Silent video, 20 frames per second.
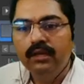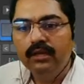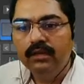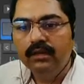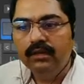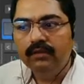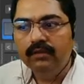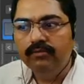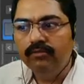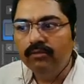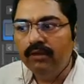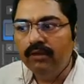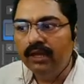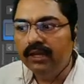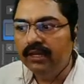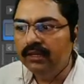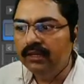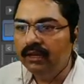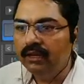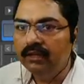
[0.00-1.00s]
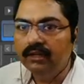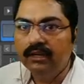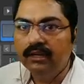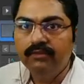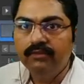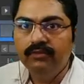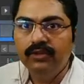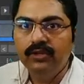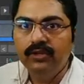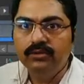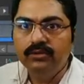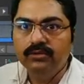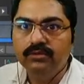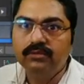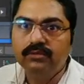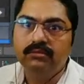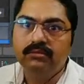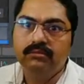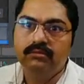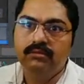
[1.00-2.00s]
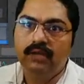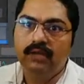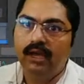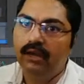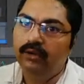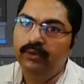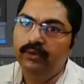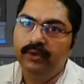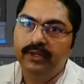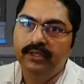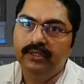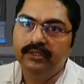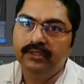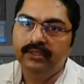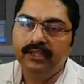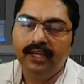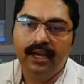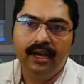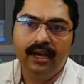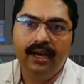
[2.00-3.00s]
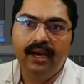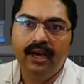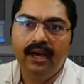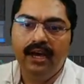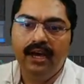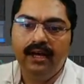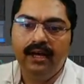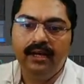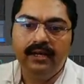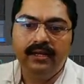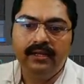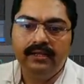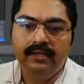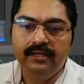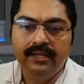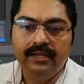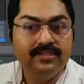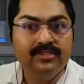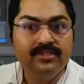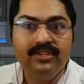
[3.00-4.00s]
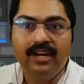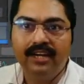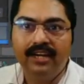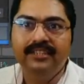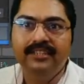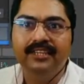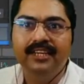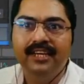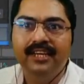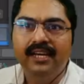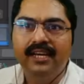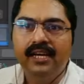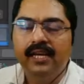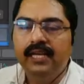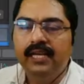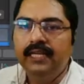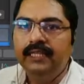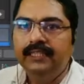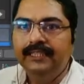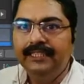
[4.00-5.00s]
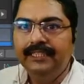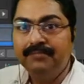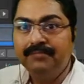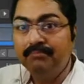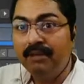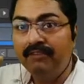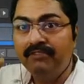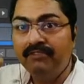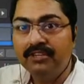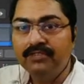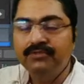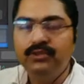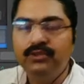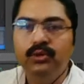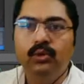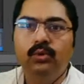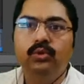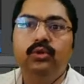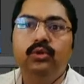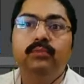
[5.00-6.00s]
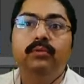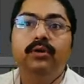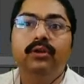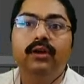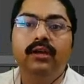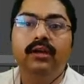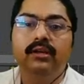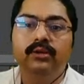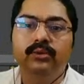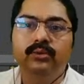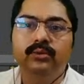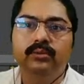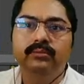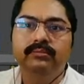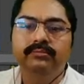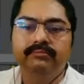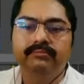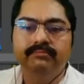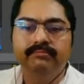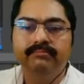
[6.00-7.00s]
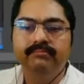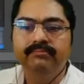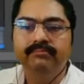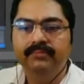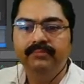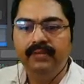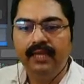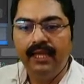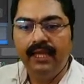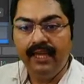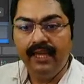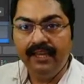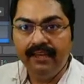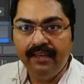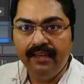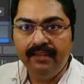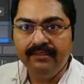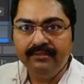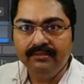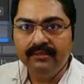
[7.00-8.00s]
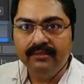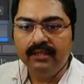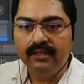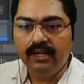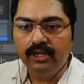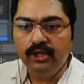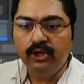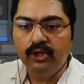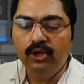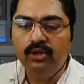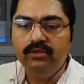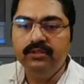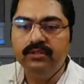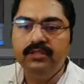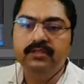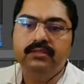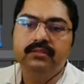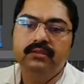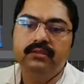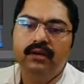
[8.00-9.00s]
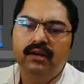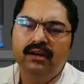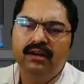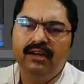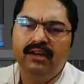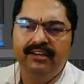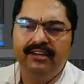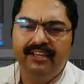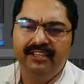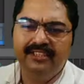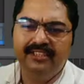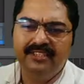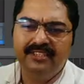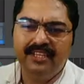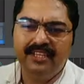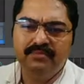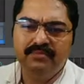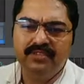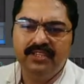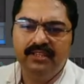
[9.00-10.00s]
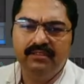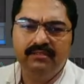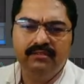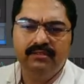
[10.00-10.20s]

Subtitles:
if you like in Kannada videos, I'll do it. Let's start. This is my first video. Tomorrow I'll do again, continue on this. I'll take the same scene,